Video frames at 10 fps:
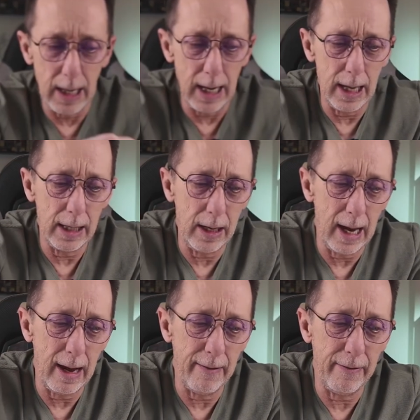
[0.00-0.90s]
And you
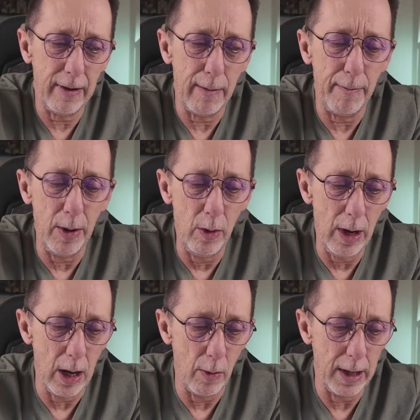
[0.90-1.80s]
have a blue
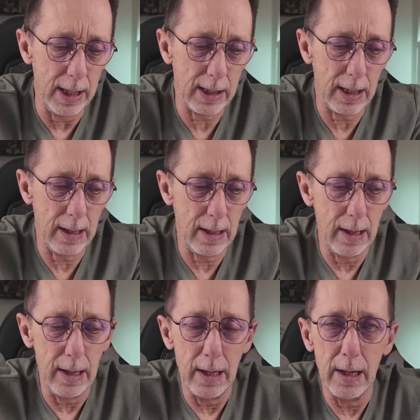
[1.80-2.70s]
helmet
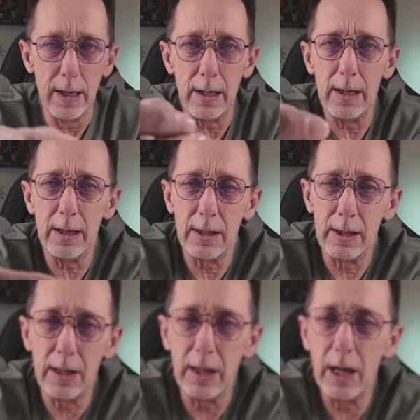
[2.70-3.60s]

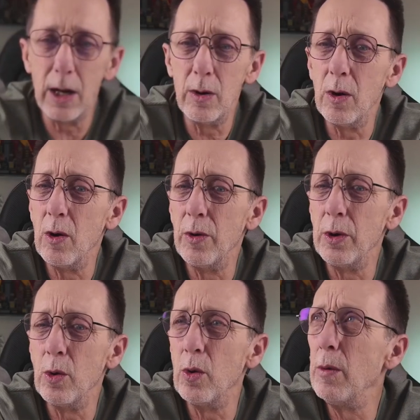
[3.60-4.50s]
to go
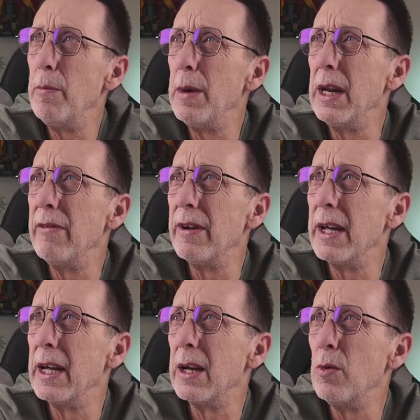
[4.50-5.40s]
on your
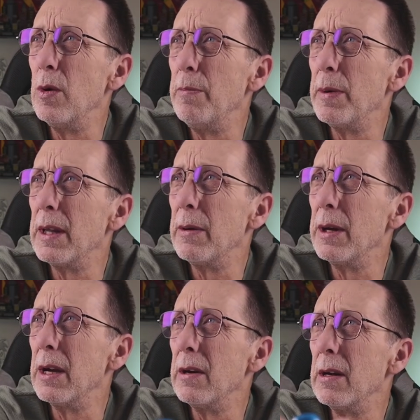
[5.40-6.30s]
minifig. Whoop, there
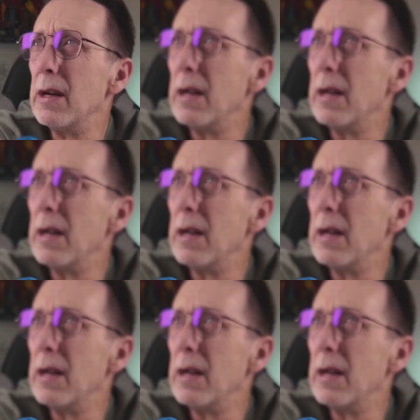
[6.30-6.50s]
you go.